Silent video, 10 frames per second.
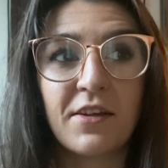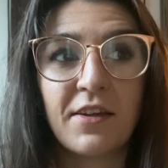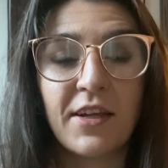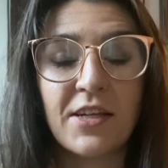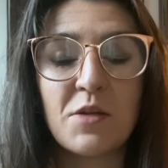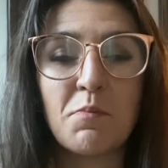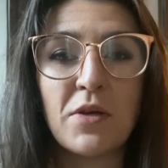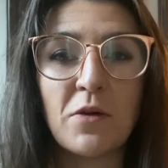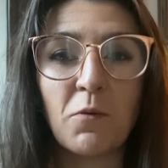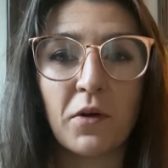like to
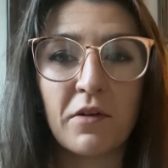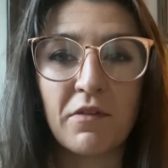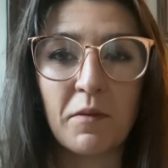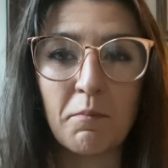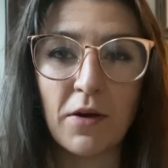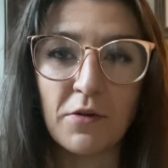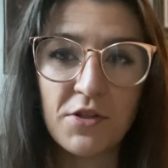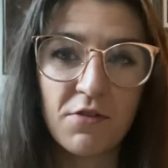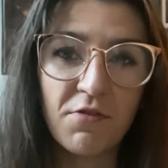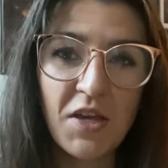be one of the
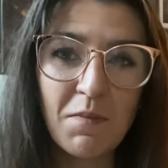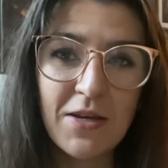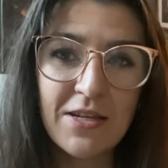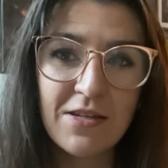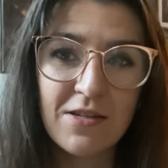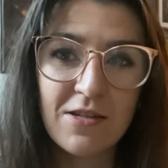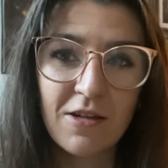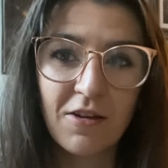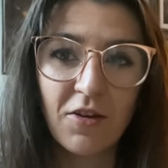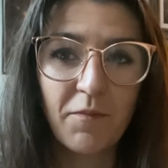most famous
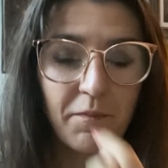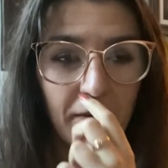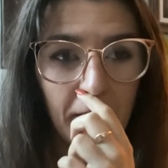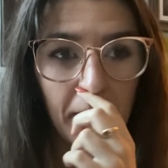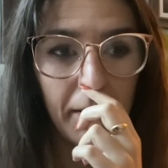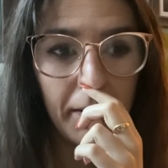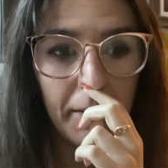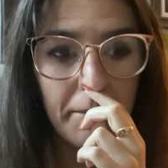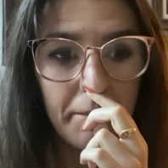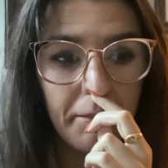
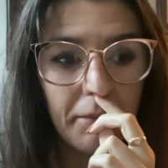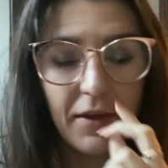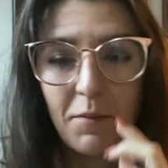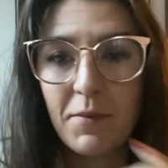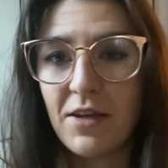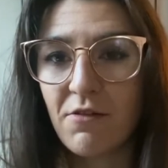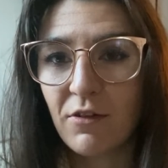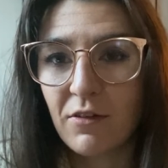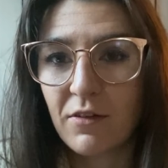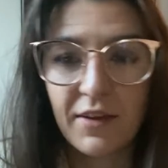like
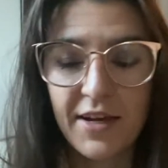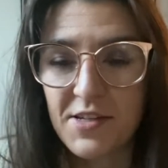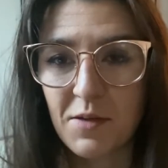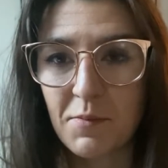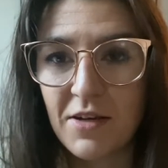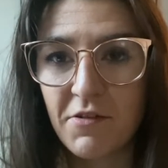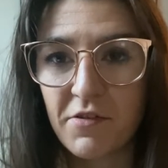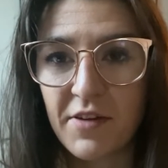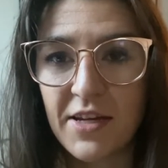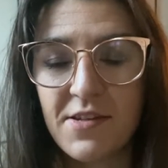classic medieval
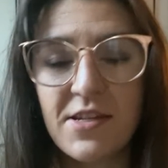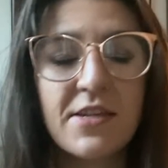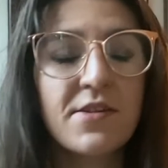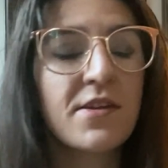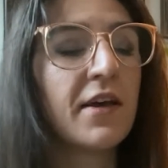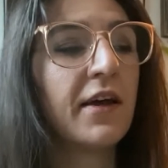fantasies,